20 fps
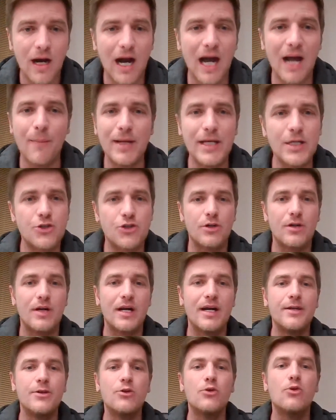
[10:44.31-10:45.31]
I made sure
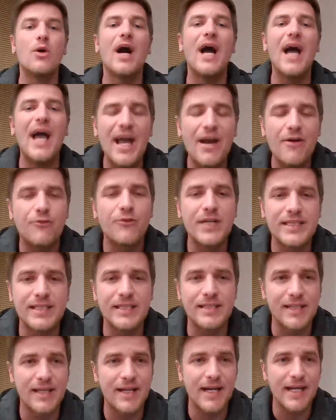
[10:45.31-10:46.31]
I knew
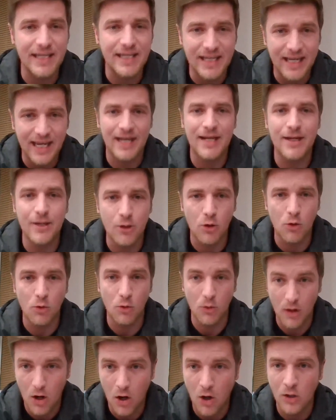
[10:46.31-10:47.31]
everything that I can
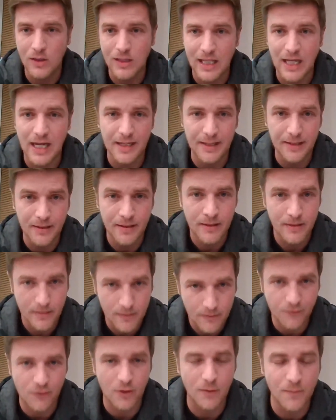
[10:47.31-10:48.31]
know online
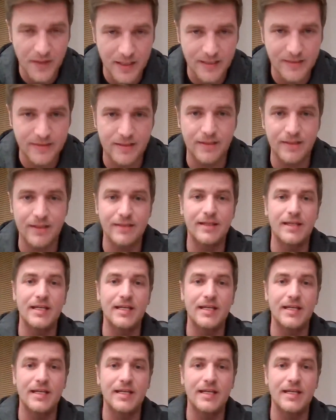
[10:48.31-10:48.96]
from the internet.